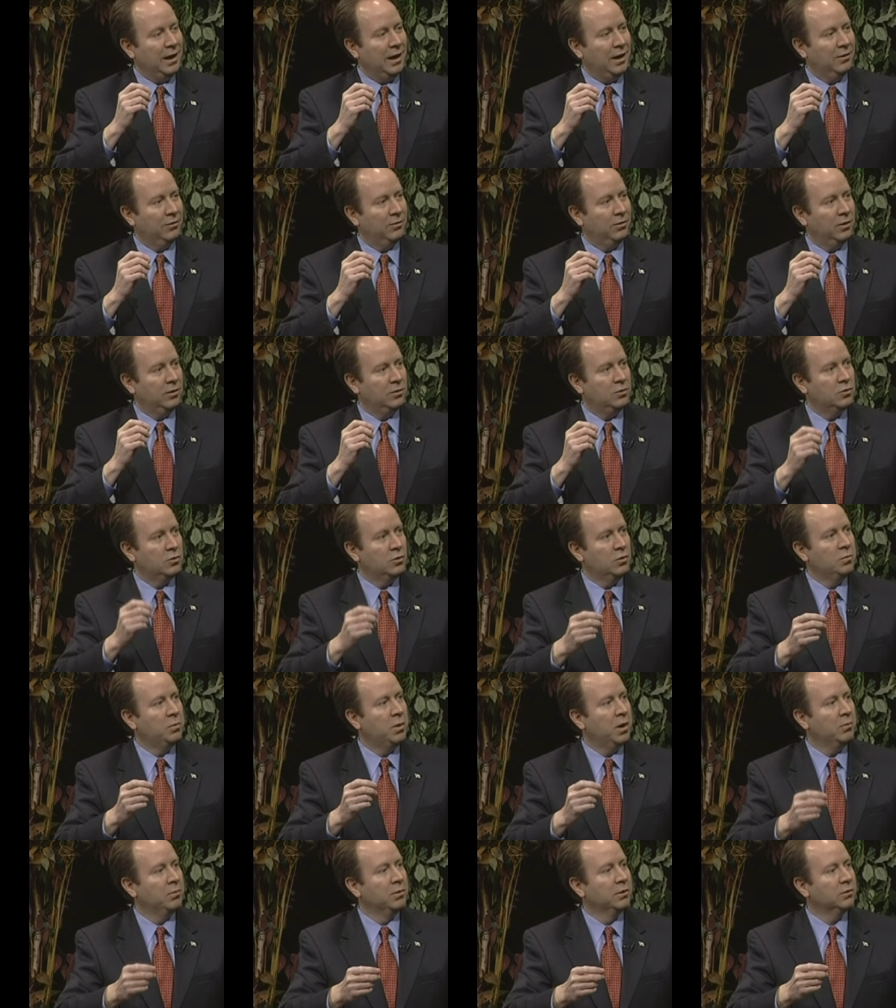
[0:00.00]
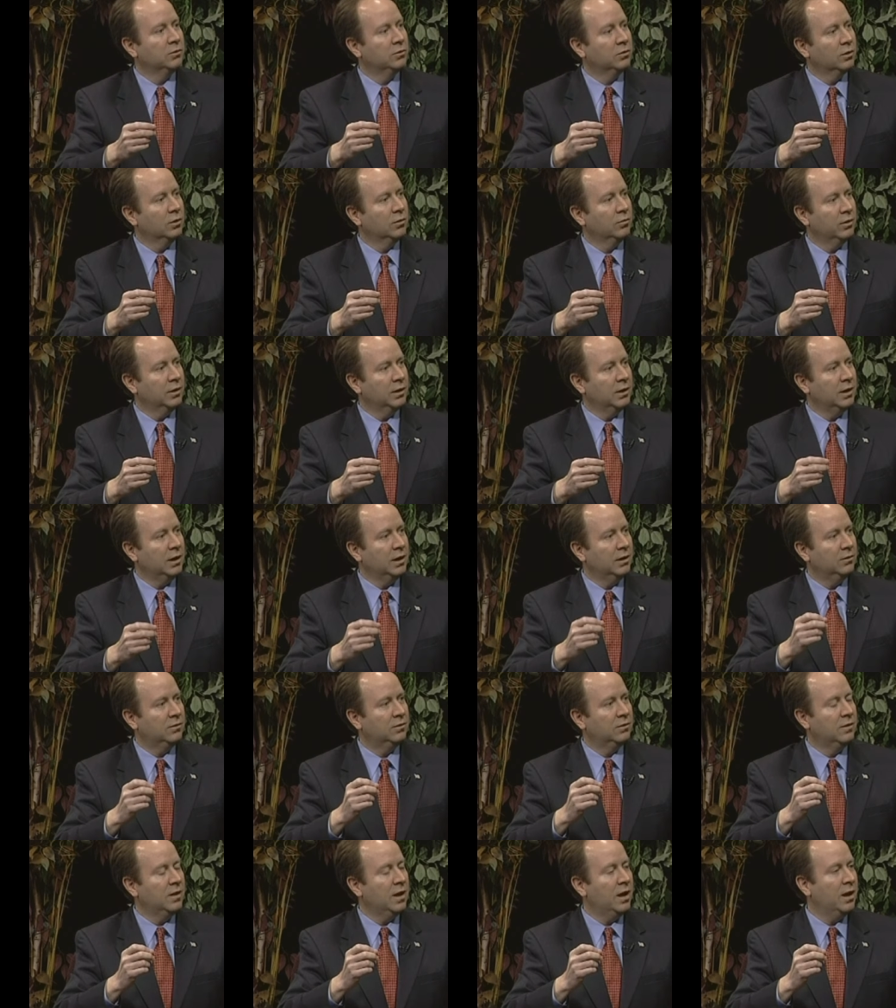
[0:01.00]
as a true public servant,
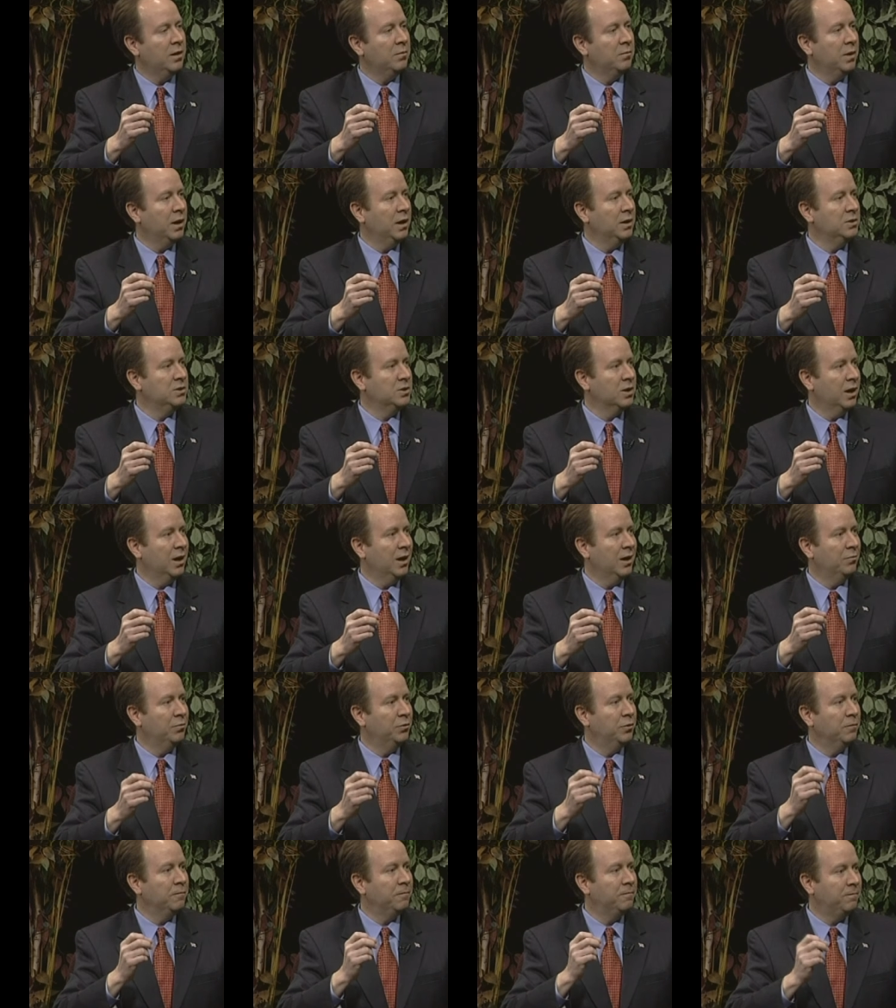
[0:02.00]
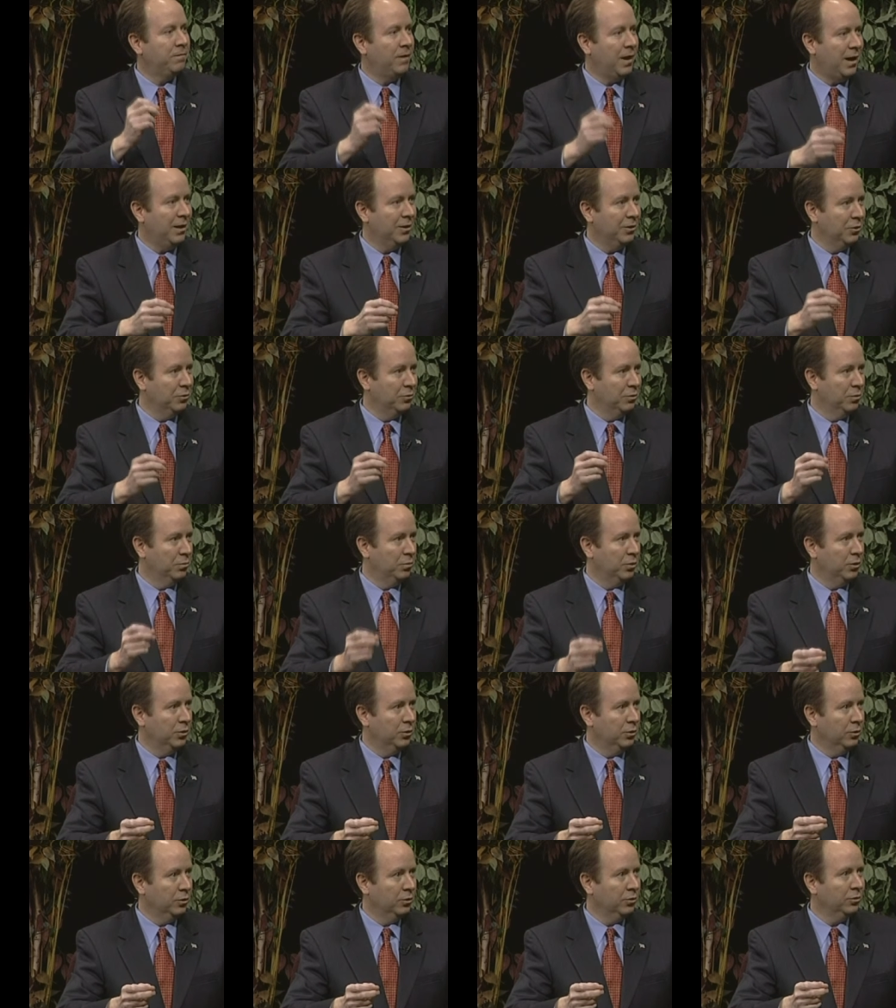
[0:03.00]
it's not my job to follow the
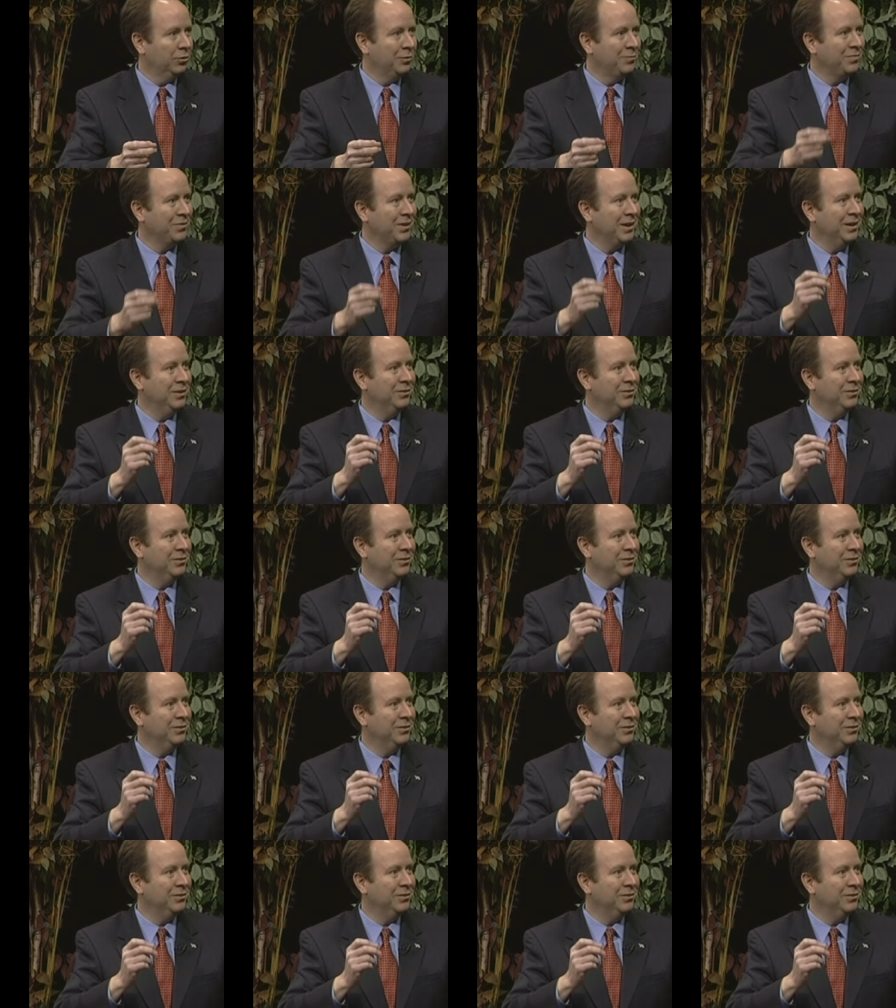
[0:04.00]
polls